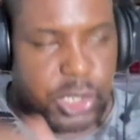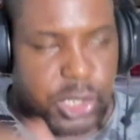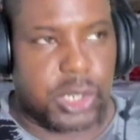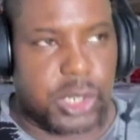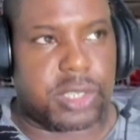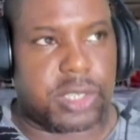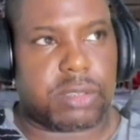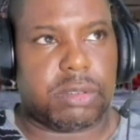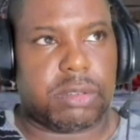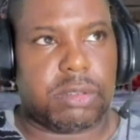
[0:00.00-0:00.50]

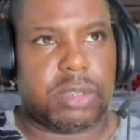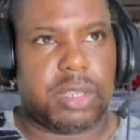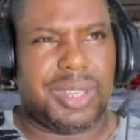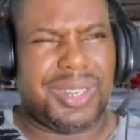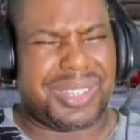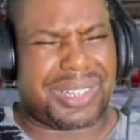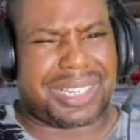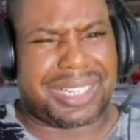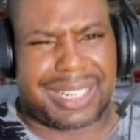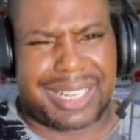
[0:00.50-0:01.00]
Look at the
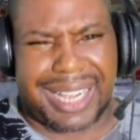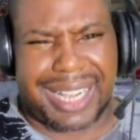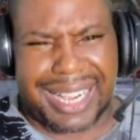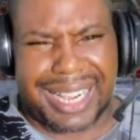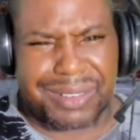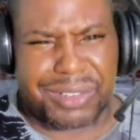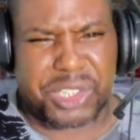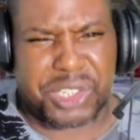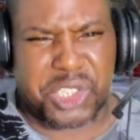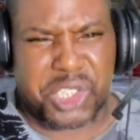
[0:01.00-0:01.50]
kind of shots
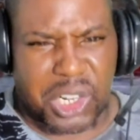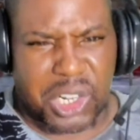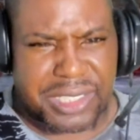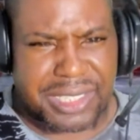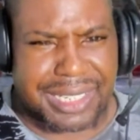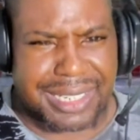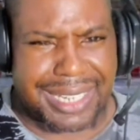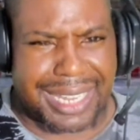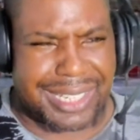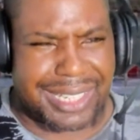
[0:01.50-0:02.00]
that
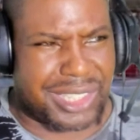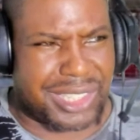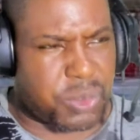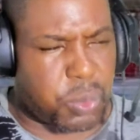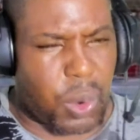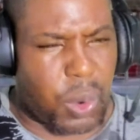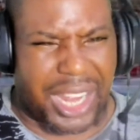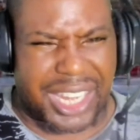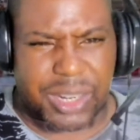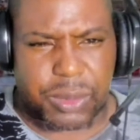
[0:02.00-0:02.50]
Wilder was
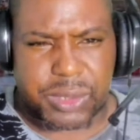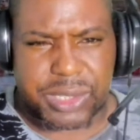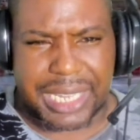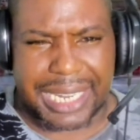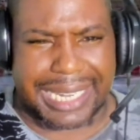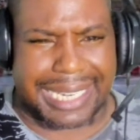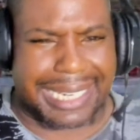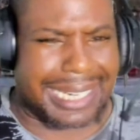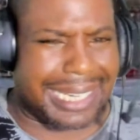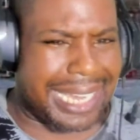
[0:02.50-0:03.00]
taking against
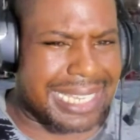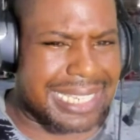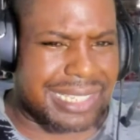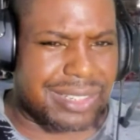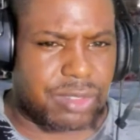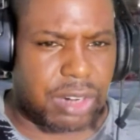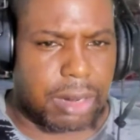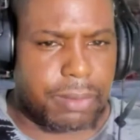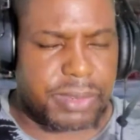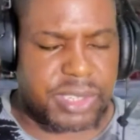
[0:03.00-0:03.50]
the ropes.
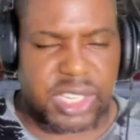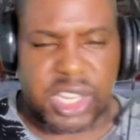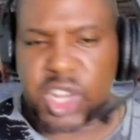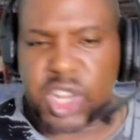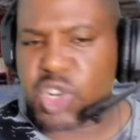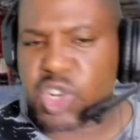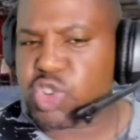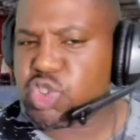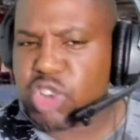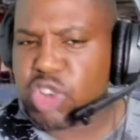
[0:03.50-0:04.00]
No
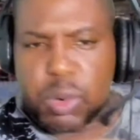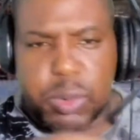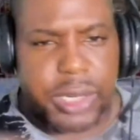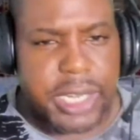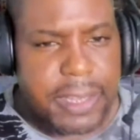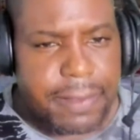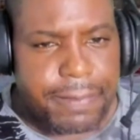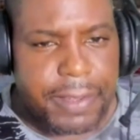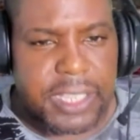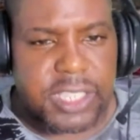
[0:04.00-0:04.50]
defense
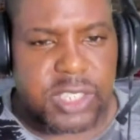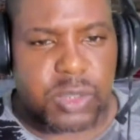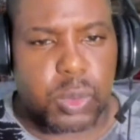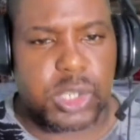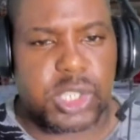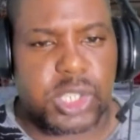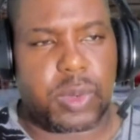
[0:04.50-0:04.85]
whatsoever.